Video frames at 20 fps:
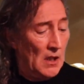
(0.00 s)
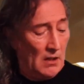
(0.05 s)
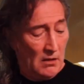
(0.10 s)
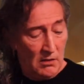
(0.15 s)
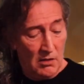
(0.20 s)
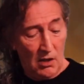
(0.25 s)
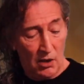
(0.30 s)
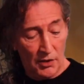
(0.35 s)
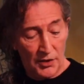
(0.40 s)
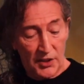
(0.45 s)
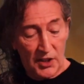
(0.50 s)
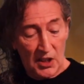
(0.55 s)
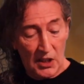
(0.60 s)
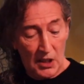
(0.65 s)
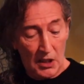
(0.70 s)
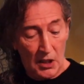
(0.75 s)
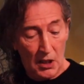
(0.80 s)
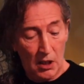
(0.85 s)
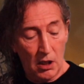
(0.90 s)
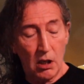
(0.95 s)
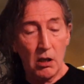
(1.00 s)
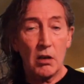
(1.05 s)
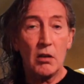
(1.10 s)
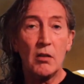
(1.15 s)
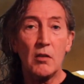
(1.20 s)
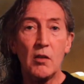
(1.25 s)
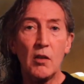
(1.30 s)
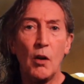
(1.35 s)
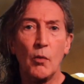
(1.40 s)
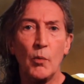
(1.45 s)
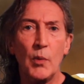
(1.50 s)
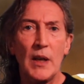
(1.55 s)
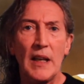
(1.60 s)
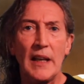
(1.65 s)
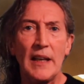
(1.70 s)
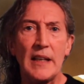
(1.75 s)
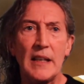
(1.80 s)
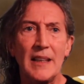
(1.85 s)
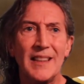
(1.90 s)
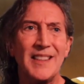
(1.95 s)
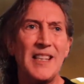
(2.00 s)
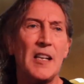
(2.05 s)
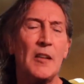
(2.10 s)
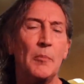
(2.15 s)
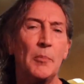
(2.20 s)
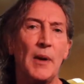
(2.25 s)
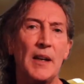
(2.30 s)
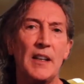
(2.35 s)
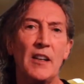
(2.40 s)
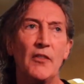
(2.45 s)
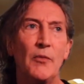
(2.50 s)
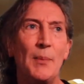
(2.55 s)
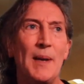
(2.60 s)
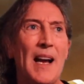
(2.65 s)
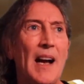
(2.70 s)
not really a deal breaker for me.